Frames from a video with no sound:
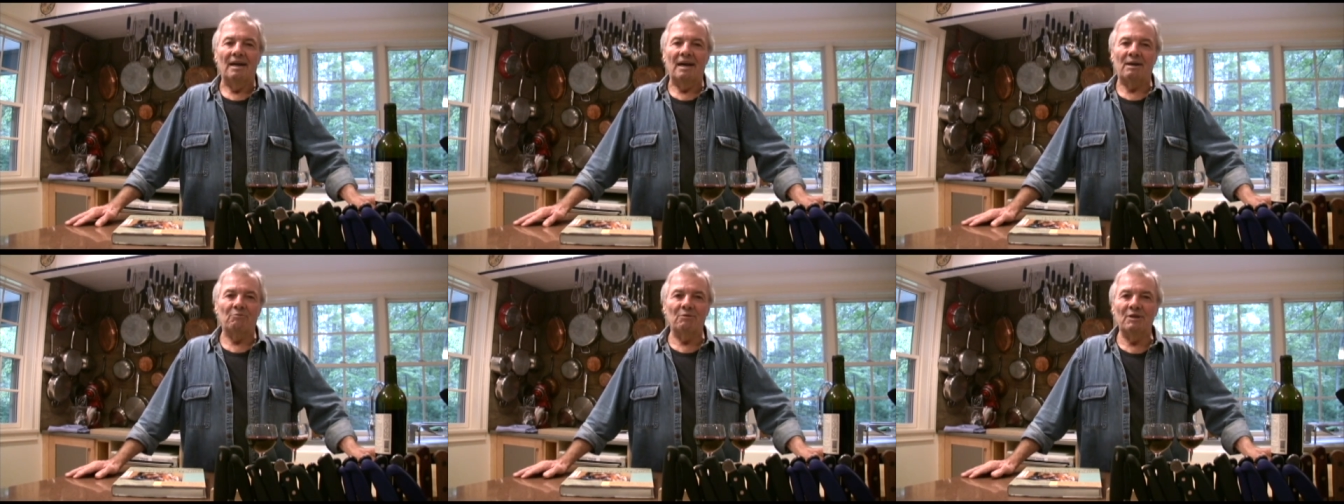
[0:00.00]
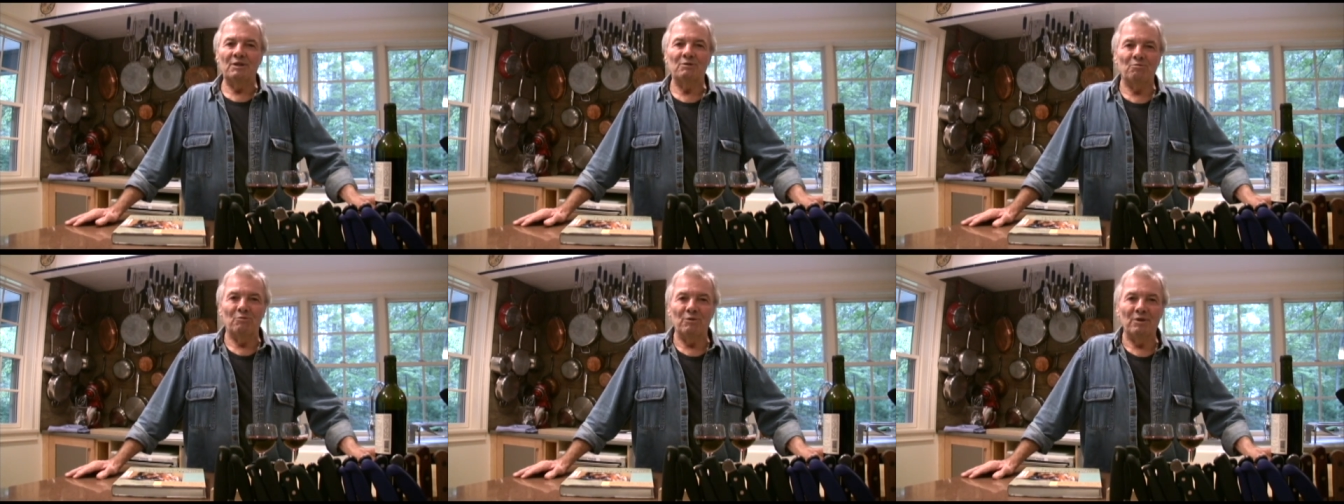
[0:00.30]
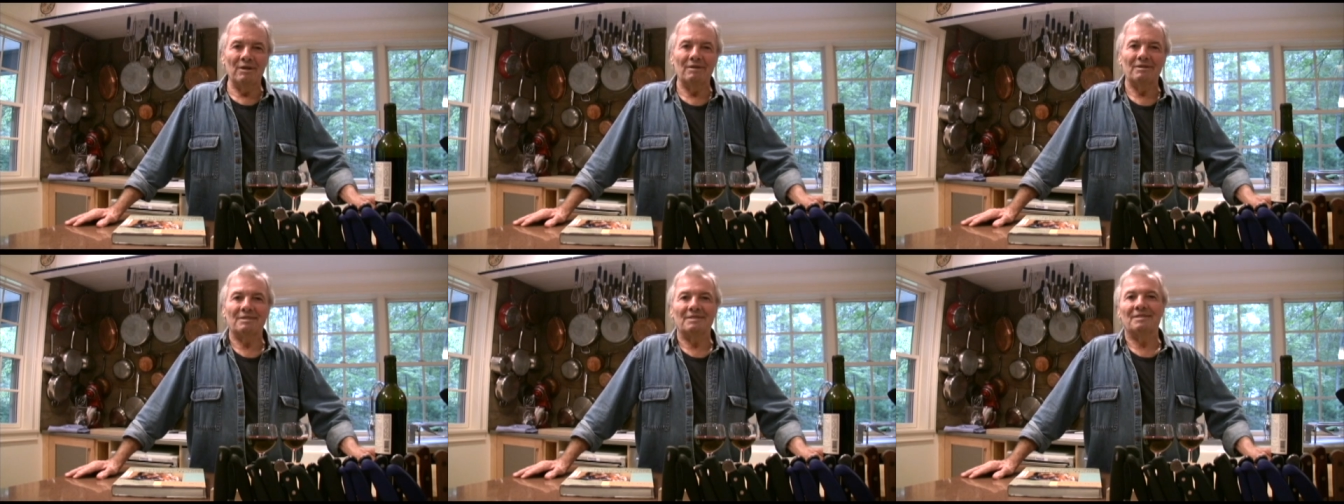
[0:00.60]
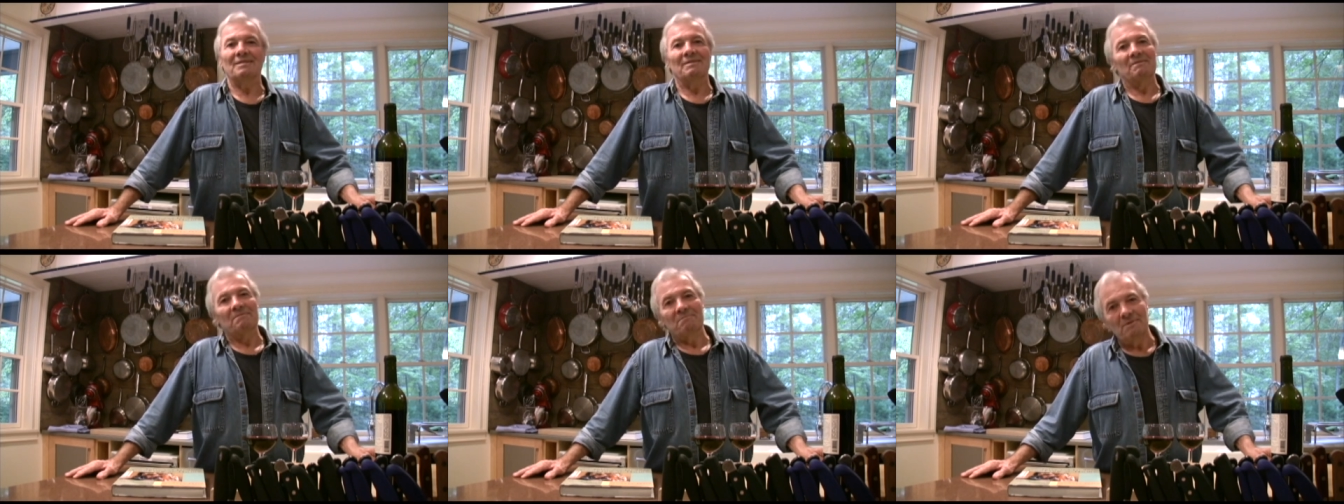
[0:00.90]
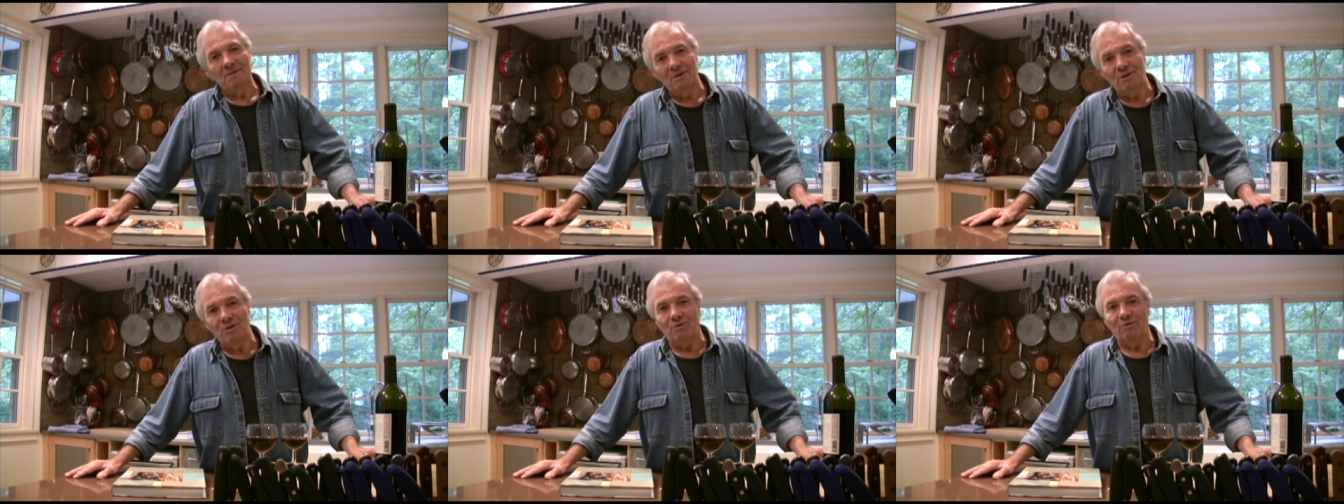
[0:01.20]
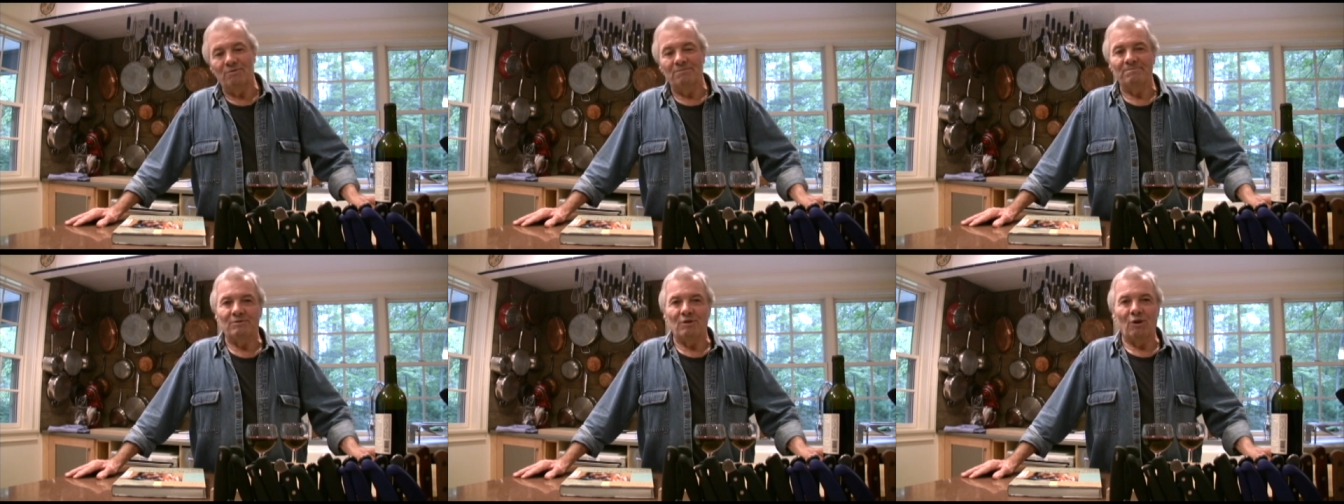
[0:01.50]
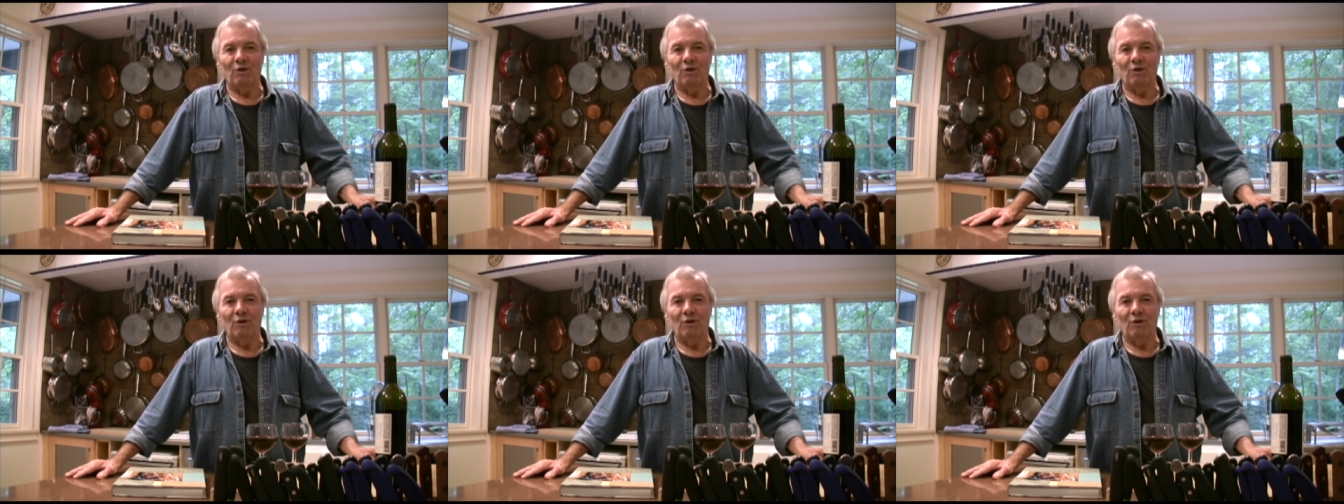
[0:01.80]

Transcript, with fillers: a great week, you know,